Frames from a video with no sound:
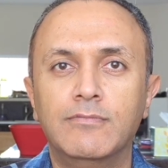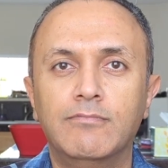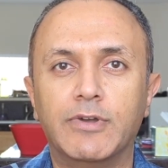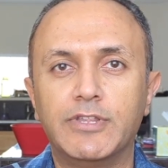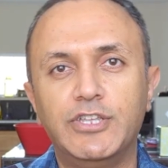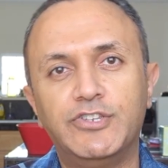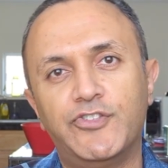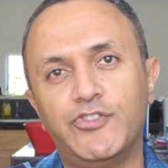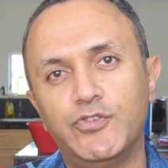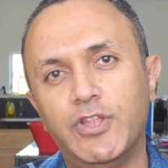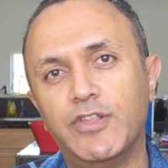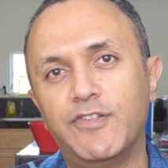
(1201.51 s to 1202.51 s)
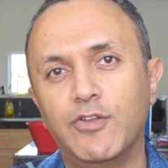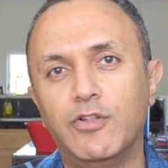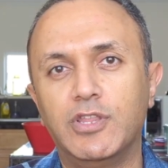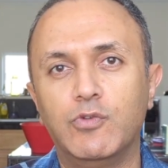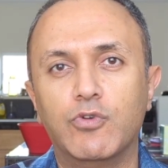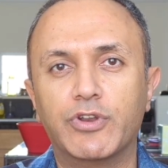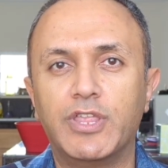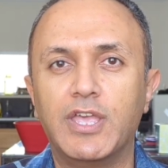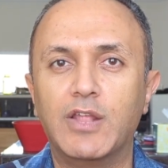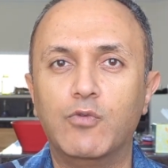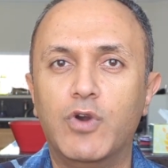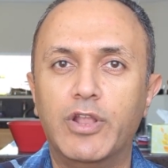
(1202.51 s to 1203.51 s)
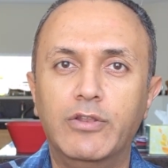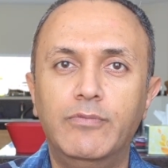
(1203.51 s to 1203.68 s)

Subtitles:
but each student is only working at one